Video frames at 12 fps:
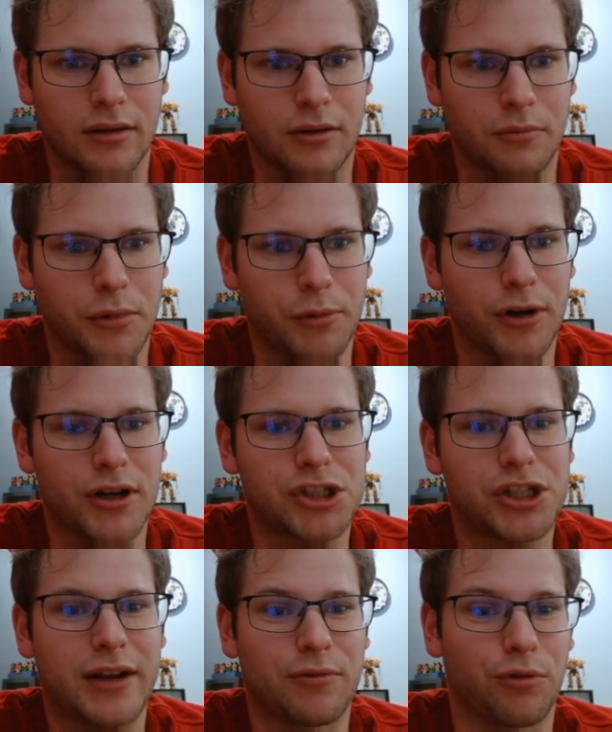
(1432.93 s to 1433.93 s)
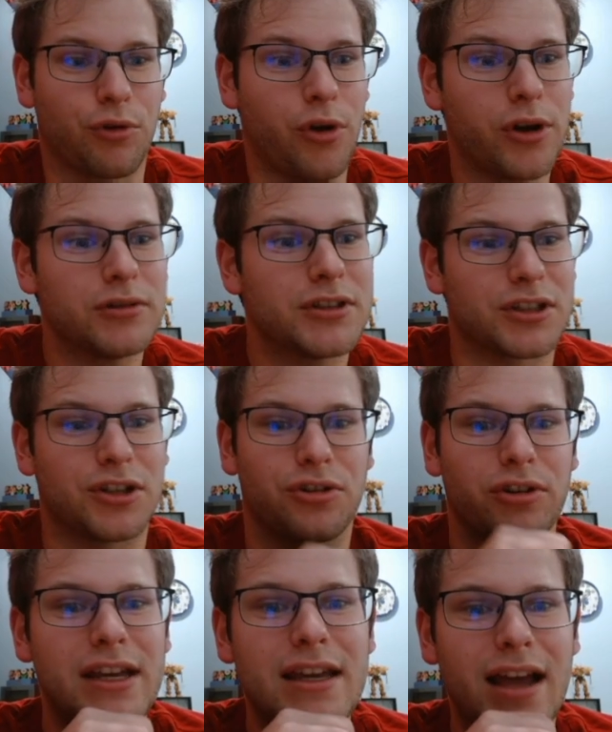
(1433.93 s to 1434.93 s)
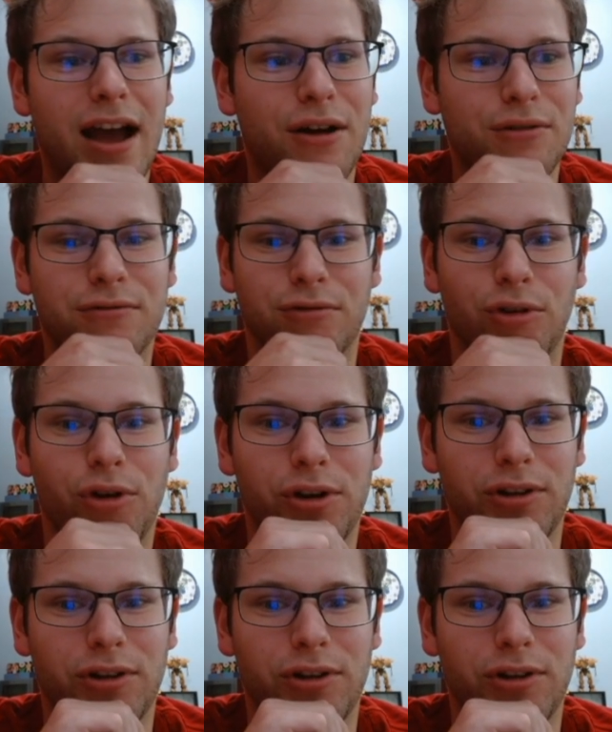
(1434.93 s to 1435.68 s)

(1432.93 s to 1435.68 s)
But we're going to chain Royal Decree out of Royal.